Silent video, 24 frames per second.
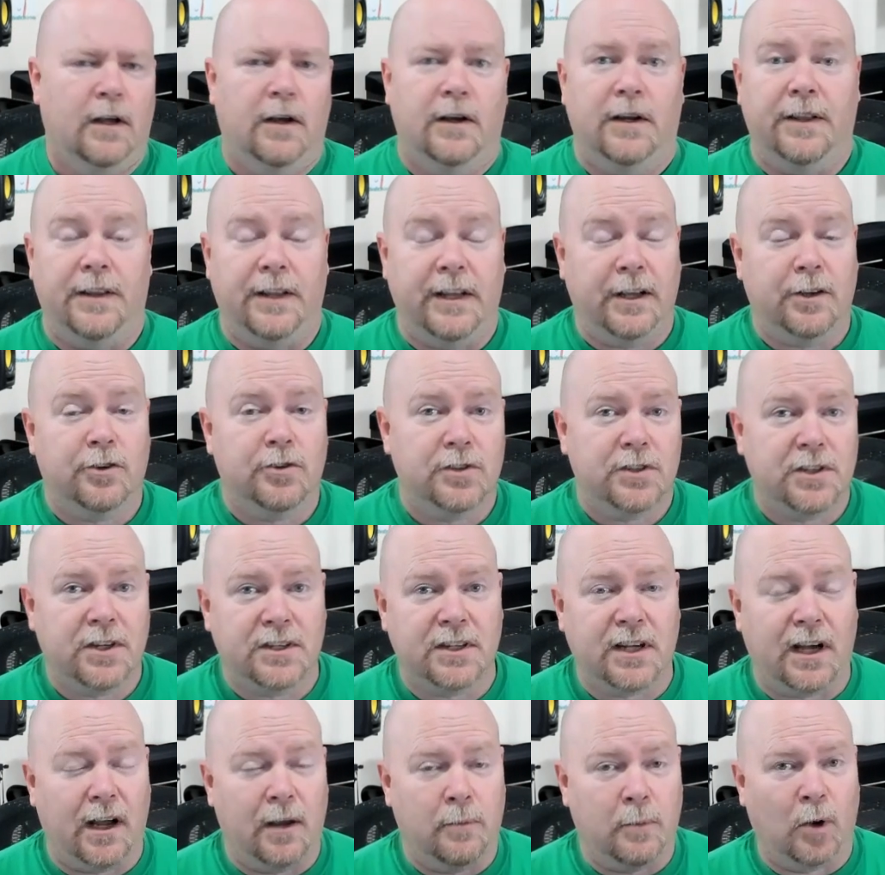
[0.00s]
In the interest of
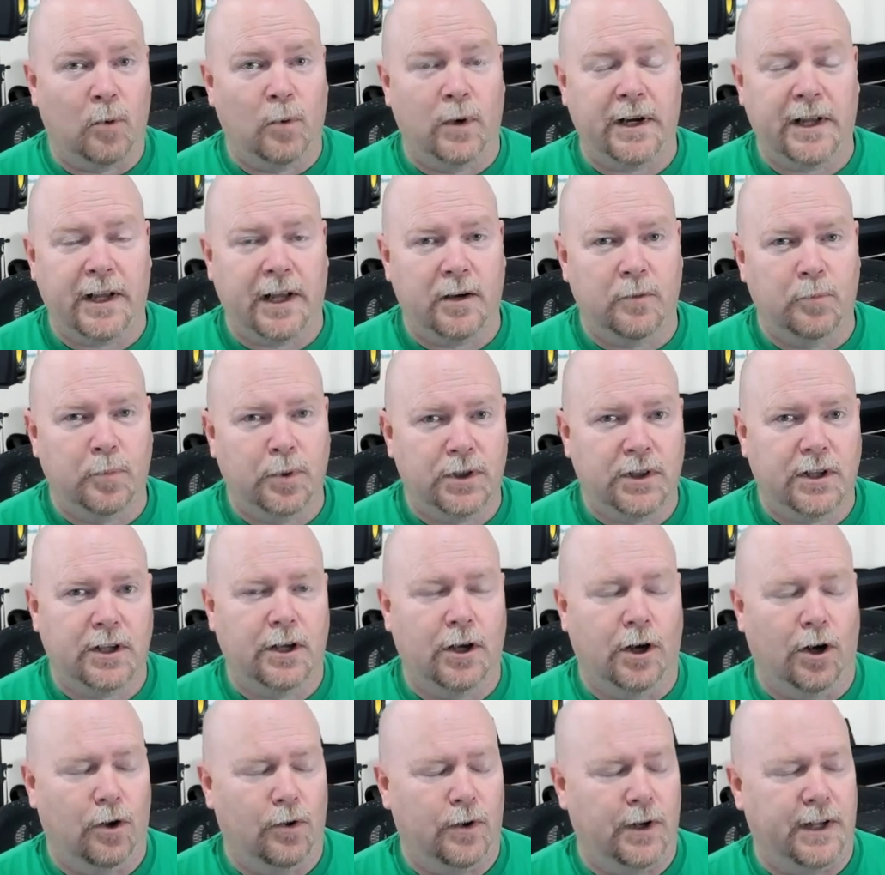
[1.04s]
time, I went ahead and put the
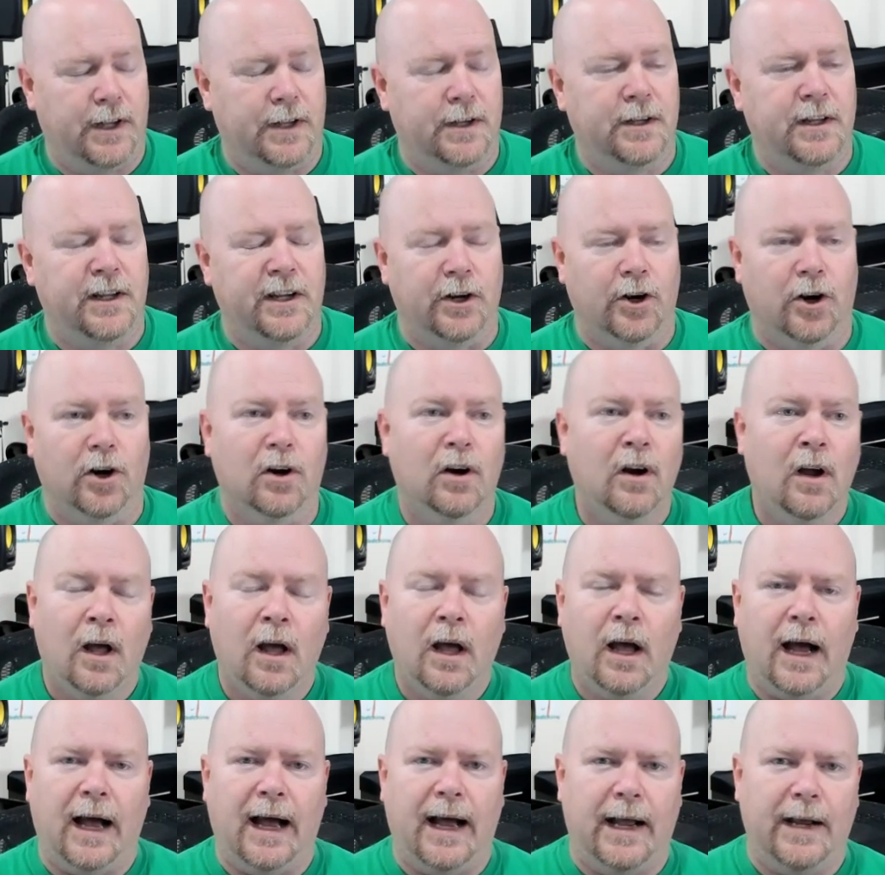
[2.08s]
code in here.
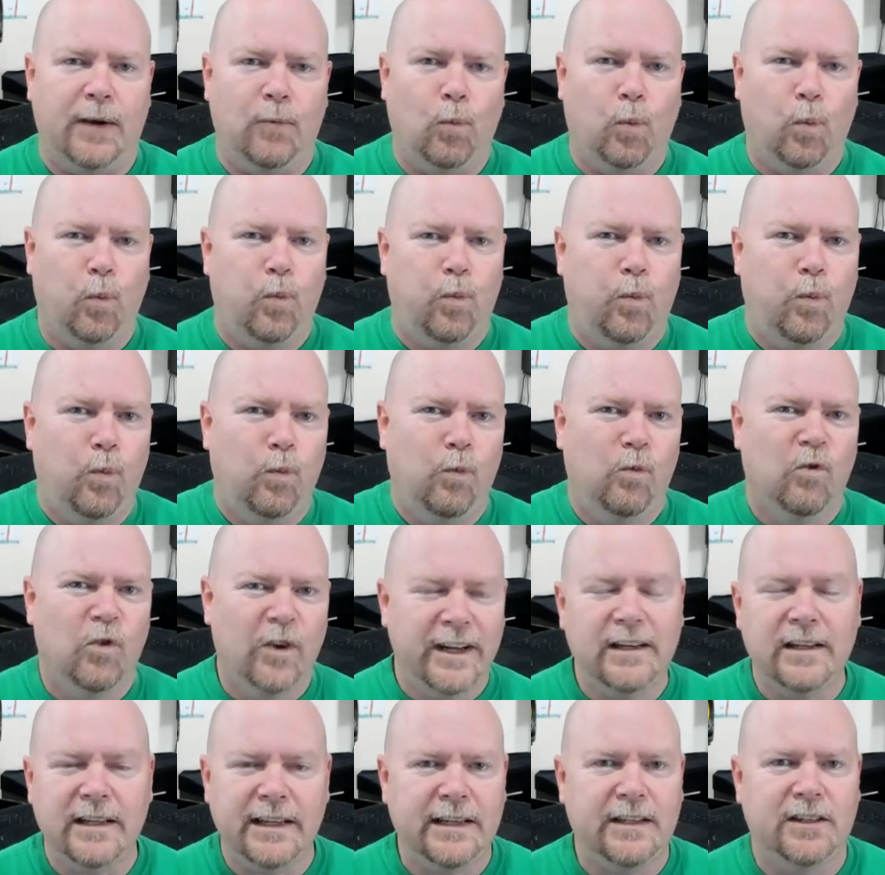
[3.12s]
I
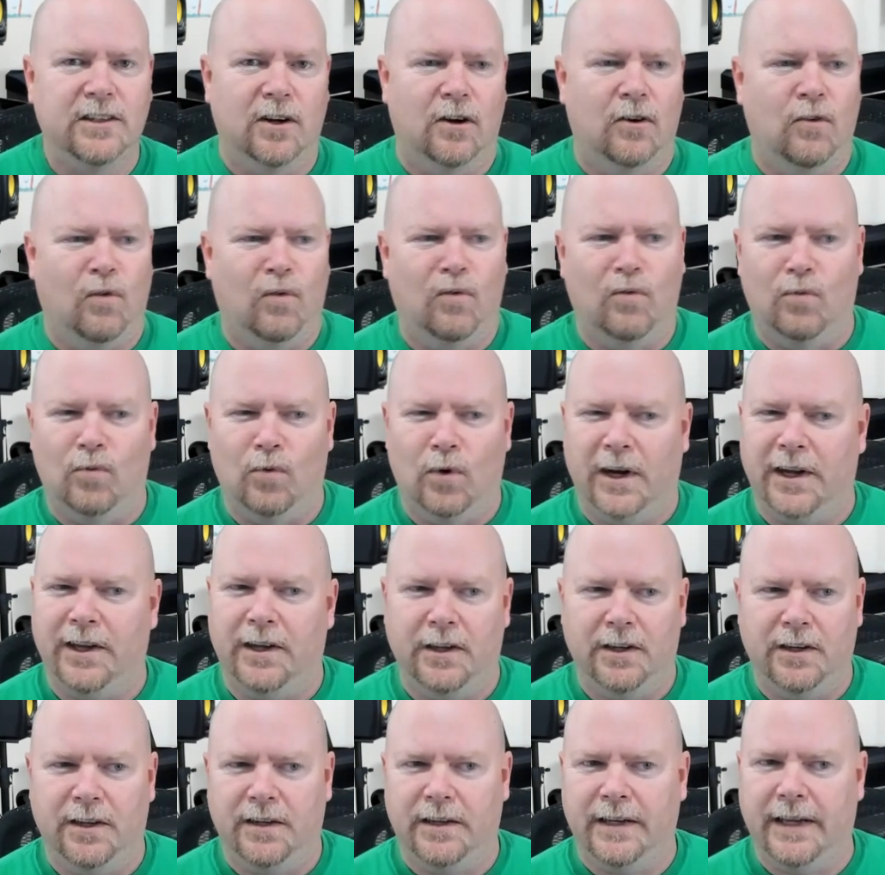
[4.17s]
really don't
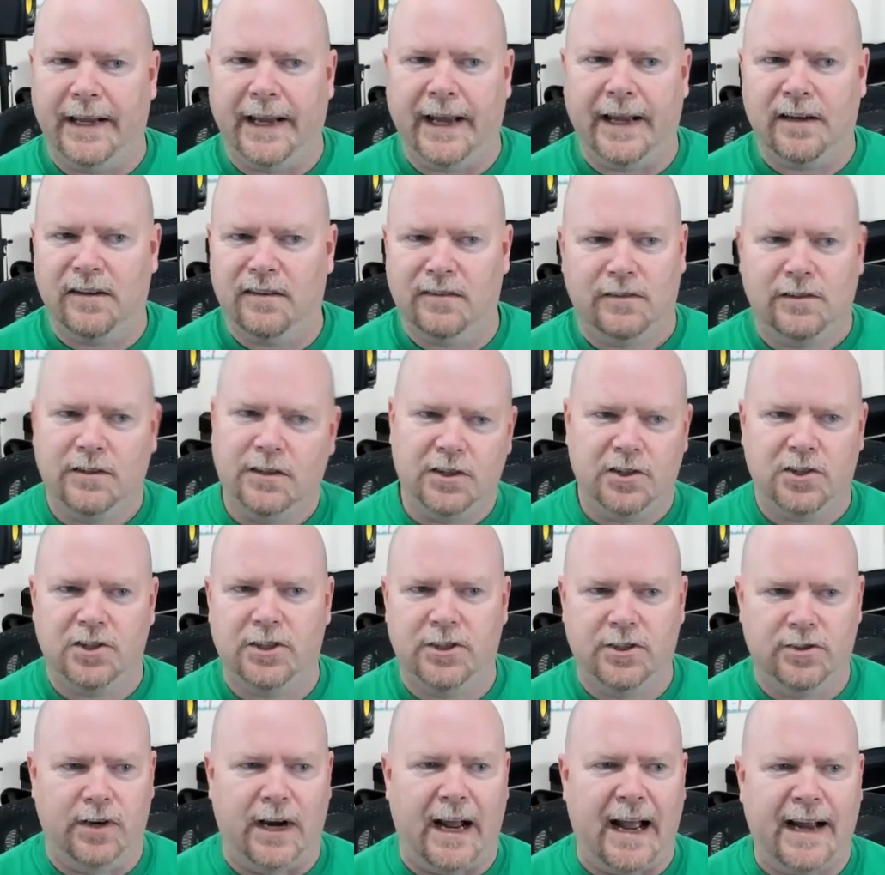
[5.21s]
want you to get
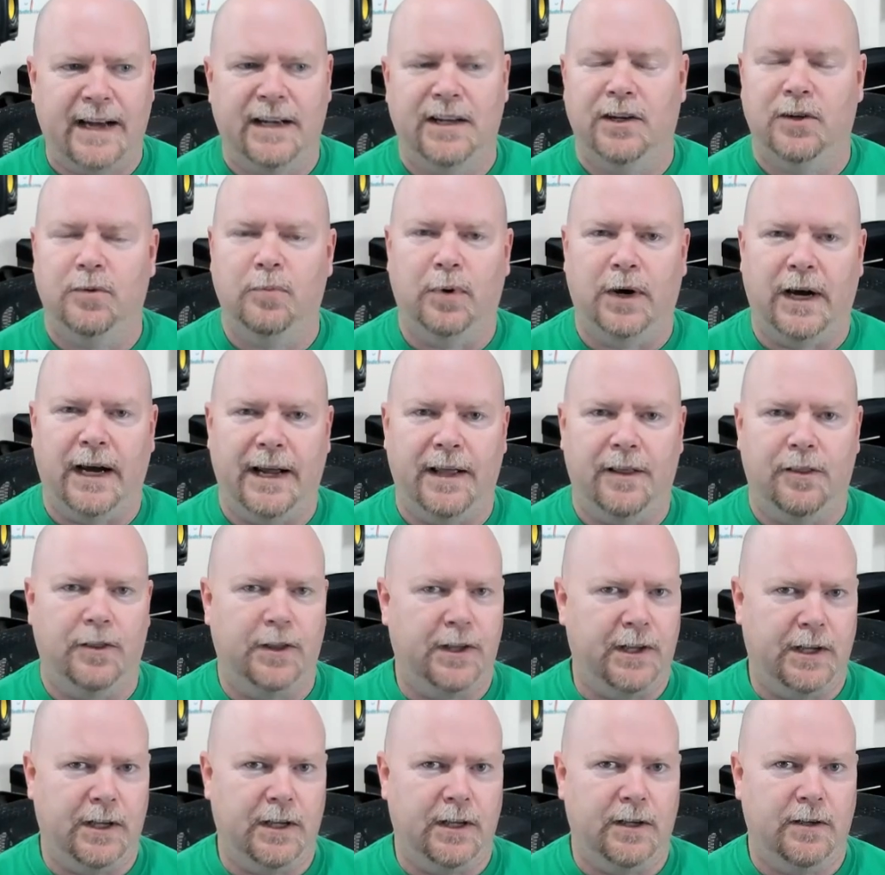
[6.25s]
distracted by
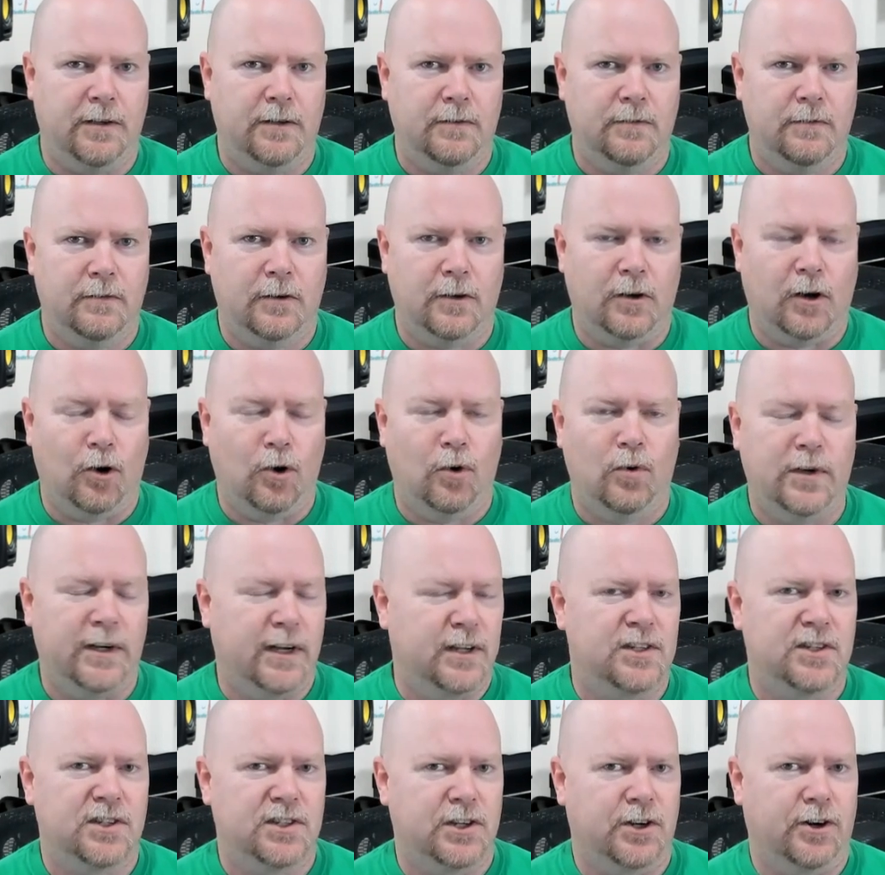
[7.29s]
the code
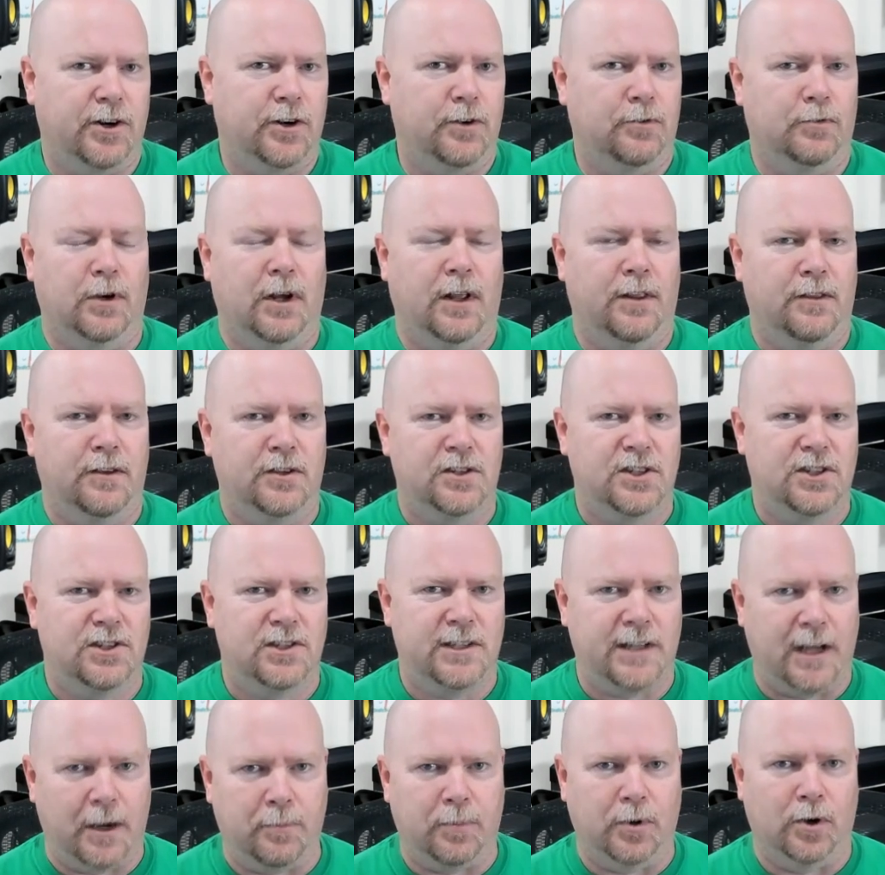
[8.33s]
necessary to run the
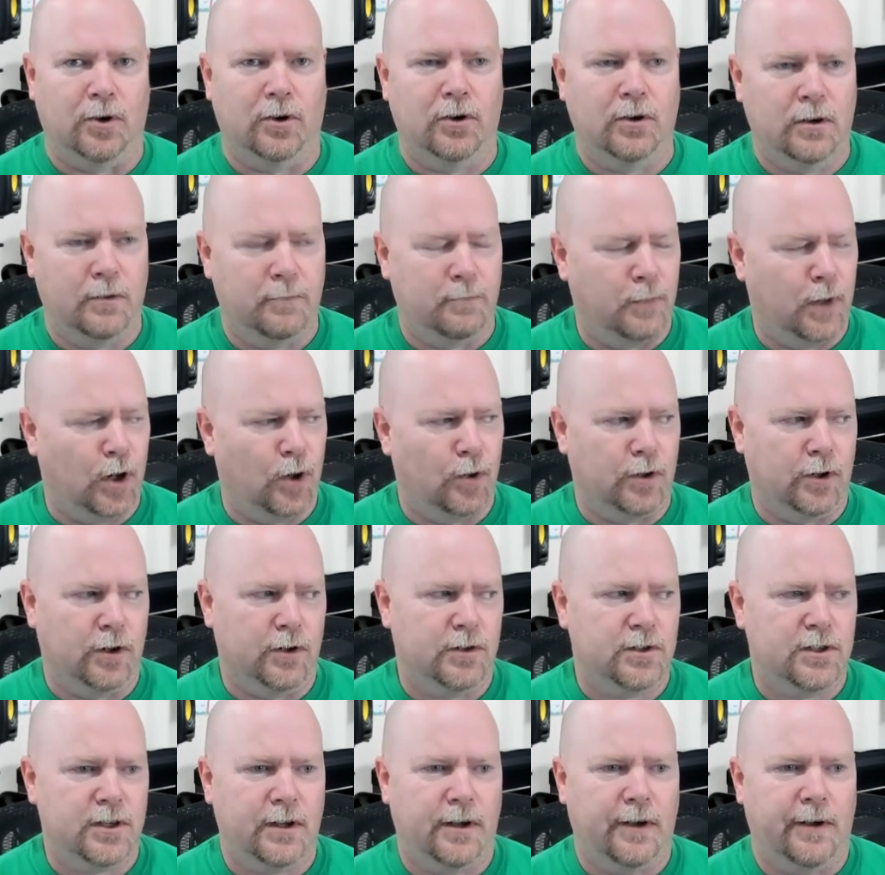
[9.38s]
stepper
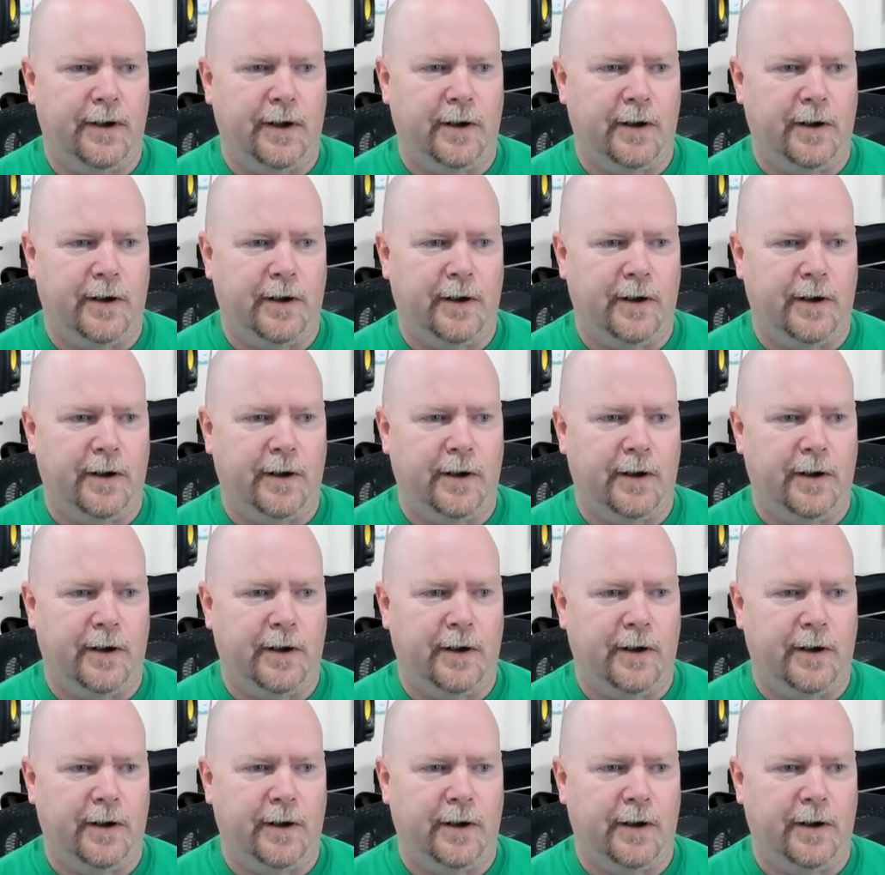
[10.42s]
motors.